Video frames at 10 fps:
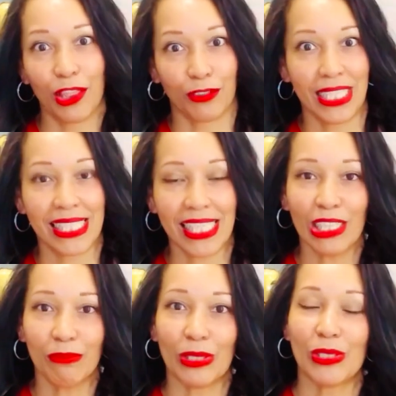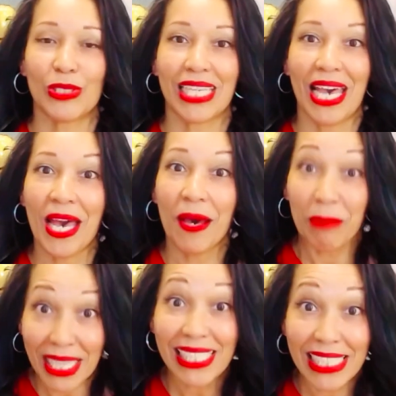three syllables. But
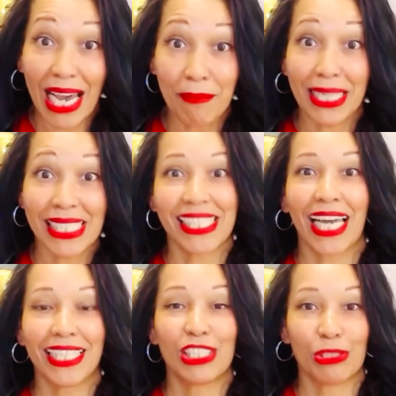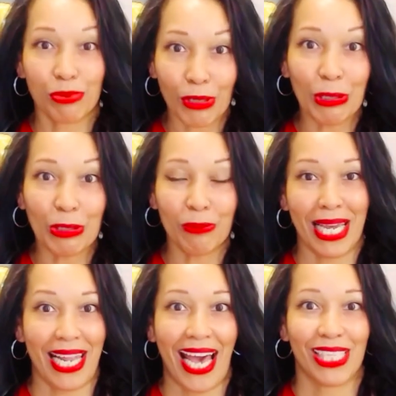this time I decided to probe
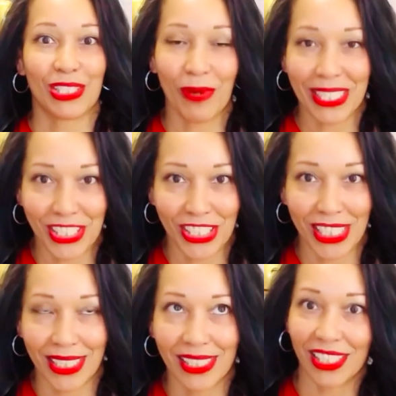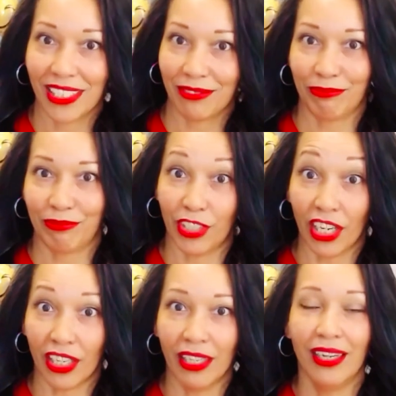and ask questions.
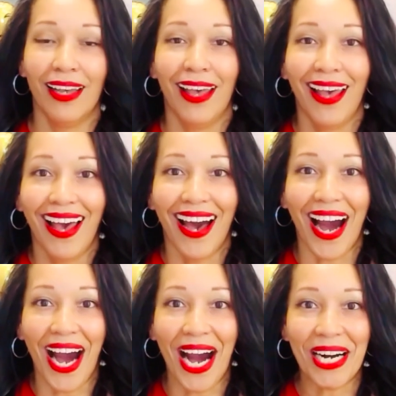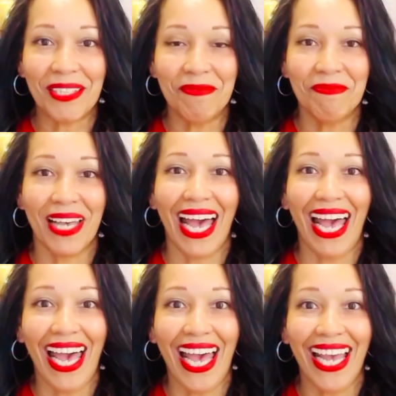Duh. Um,
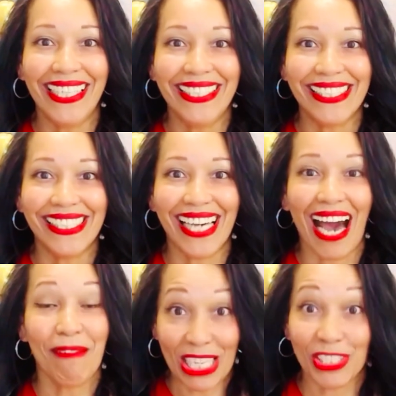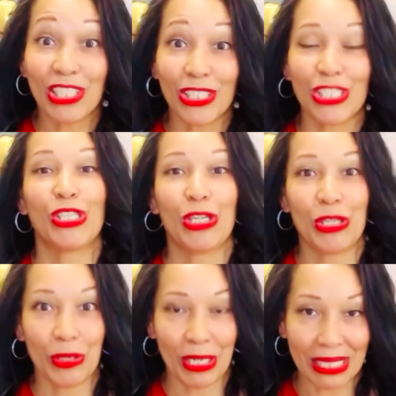and I'm actually going to show
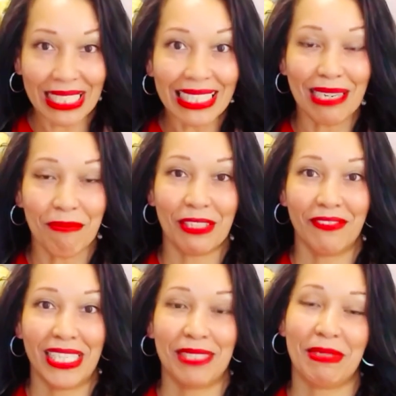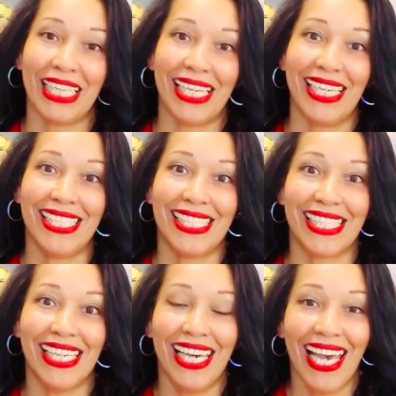you a clip of this because
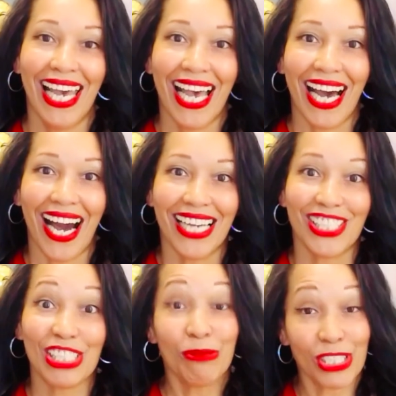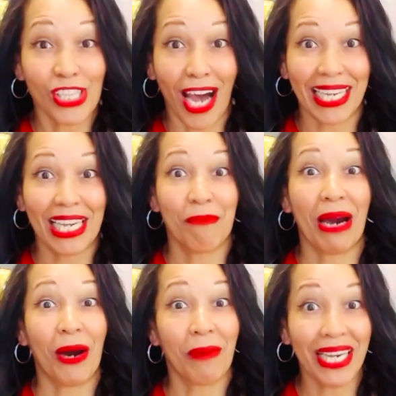uh, she was talking
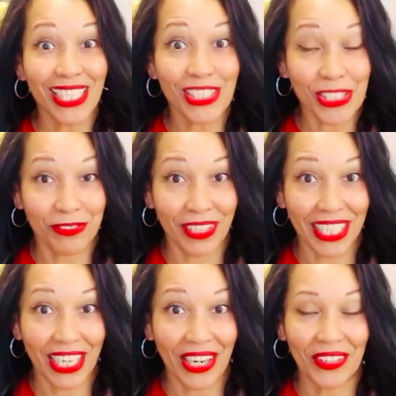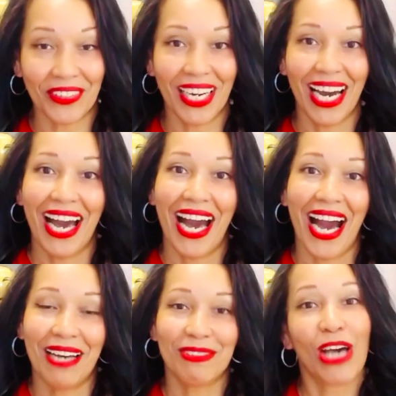about my intro video.
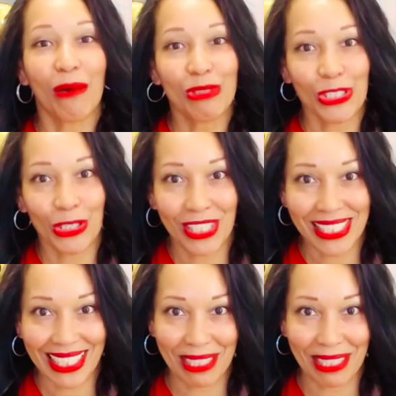Uh, so I'm going to show you this clip